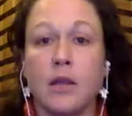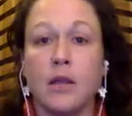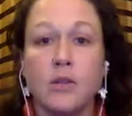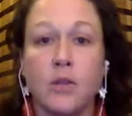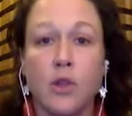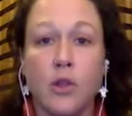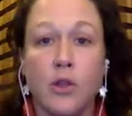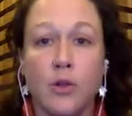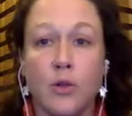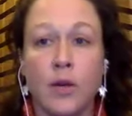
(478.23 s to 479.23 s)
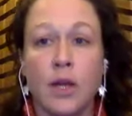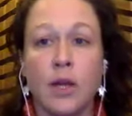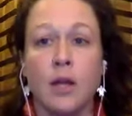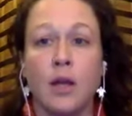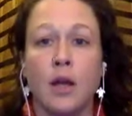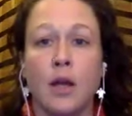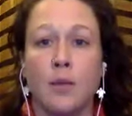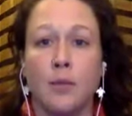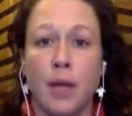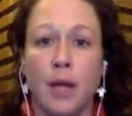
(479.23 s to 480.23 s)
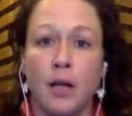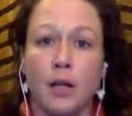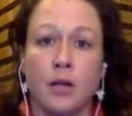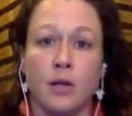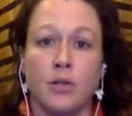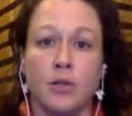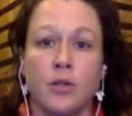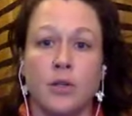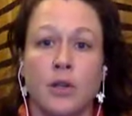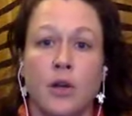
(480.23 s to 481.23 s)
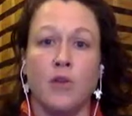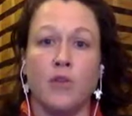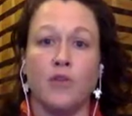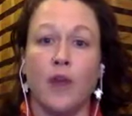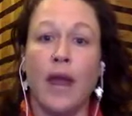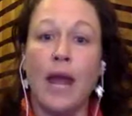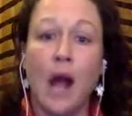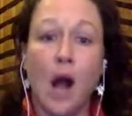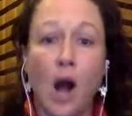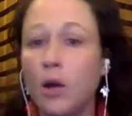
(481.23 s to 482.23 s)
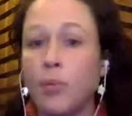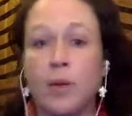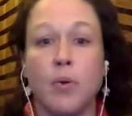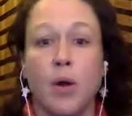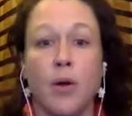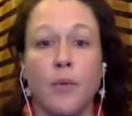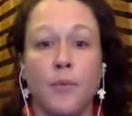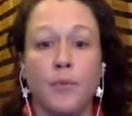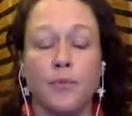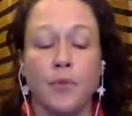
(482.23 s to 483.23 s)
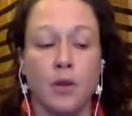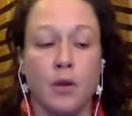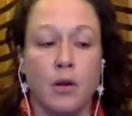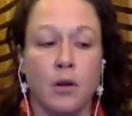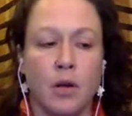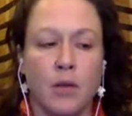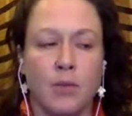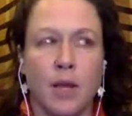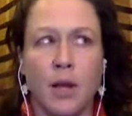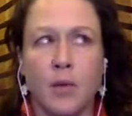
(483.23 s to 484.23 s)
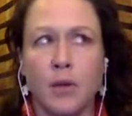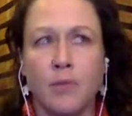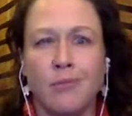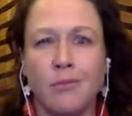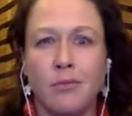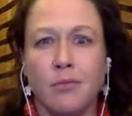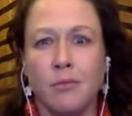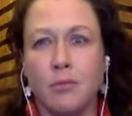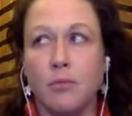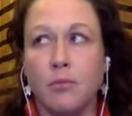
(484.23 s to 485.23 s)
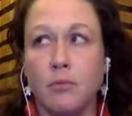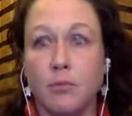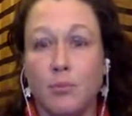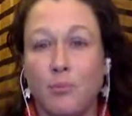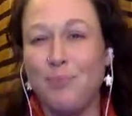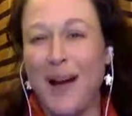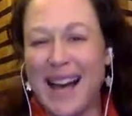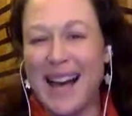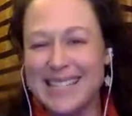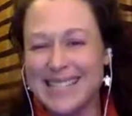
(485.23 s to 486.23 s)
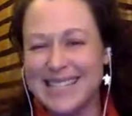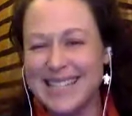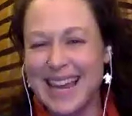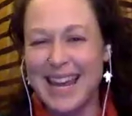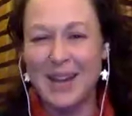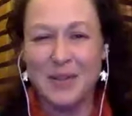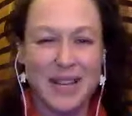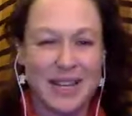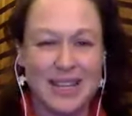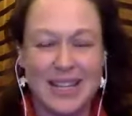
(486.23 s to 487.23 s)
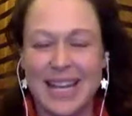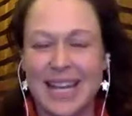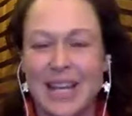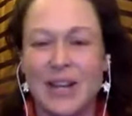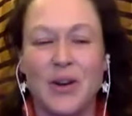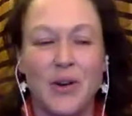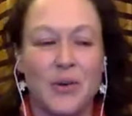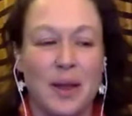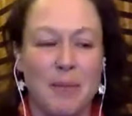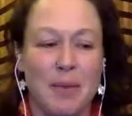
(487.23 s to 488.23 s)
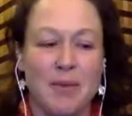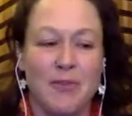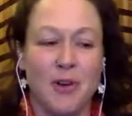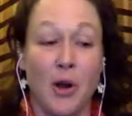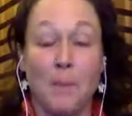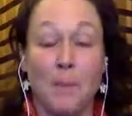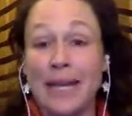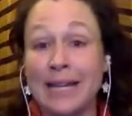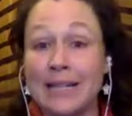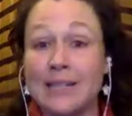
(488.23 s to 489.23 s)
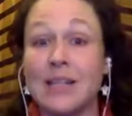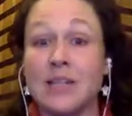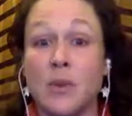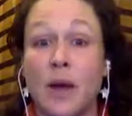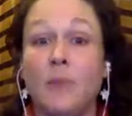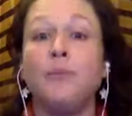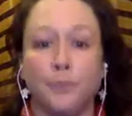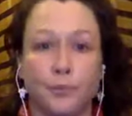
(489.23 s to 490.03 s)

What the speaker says: These are the three pillars for all people. And I would posit to say, I would, you know, that maybe for all beings as well.